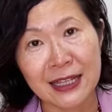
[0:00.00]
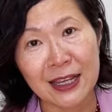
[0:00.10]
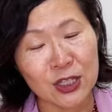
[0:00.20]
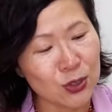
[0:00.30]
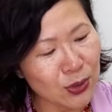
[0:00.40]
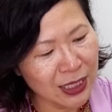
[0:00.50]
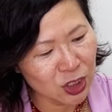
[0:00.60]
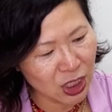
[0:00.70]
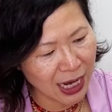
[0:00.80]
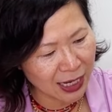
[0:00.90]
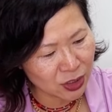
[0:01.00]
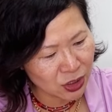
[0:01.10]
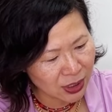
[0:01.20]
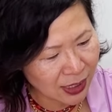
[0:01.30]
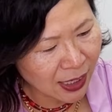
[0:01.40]
that you can
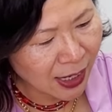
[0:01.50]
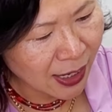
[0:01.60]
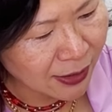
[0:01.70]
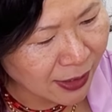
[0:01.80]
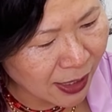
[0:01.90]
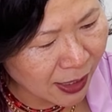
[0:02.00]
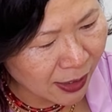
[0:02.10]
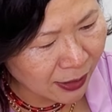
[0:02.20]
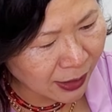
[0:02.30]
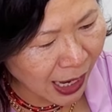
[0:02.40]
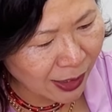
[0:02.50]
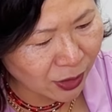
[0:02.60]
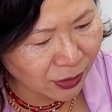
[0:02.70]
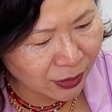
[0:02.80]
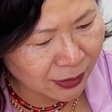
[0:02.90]
change the
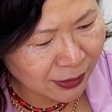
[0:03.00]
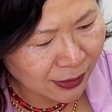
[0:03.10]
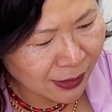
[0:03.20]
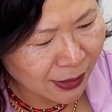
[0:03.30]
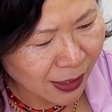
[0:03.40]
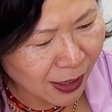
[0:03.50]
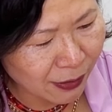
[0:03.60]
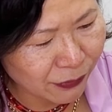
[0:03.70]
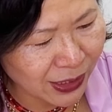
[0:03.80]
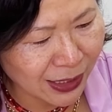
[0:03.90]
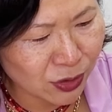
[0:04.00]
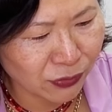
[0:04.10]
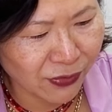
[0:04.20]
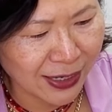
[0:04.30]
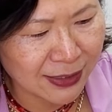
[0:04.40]
color of the
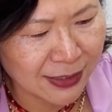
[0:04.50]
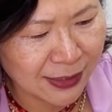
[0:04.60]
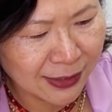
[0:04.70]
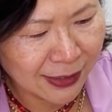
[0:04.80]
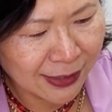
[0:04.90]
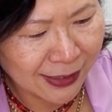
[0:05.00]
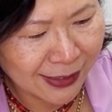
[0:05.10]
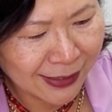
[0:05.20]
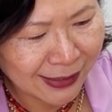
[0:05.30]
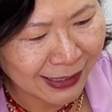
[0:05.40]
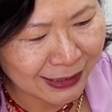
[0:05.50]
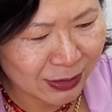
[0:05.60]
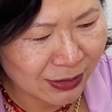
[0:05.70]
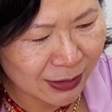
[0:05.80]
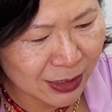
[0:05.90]
interface, right?
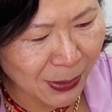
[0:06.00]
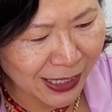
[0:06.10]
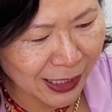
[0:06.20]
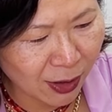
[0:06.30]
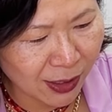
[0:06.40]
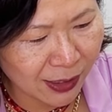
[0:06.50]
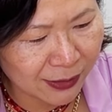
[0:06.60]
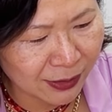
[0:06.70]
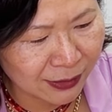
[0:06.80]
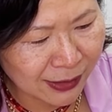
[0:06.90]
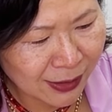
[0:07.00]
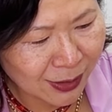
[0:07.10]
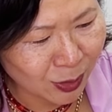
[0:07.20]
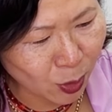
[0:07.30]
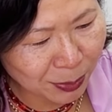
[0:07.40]
Depending on
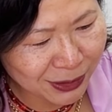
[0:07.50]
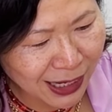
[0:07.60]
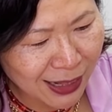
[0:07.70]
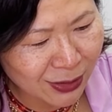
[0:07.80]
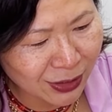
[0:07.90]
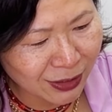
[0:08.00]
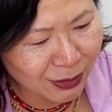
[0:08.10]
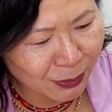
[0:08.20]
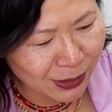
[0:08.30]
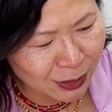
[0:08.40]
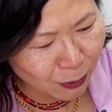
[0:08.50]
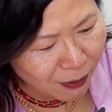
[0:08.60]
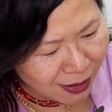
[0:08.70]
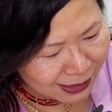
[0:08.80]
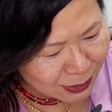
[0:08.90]
the corporate color, what you
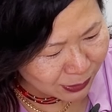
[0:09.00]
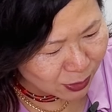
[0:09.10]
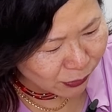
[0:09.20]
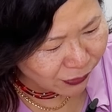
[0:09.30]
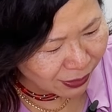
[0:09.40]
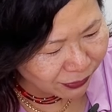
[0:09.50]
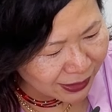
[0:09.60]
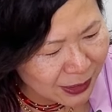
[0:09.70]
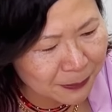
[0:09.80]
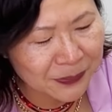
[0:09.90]
want, what's your favorite.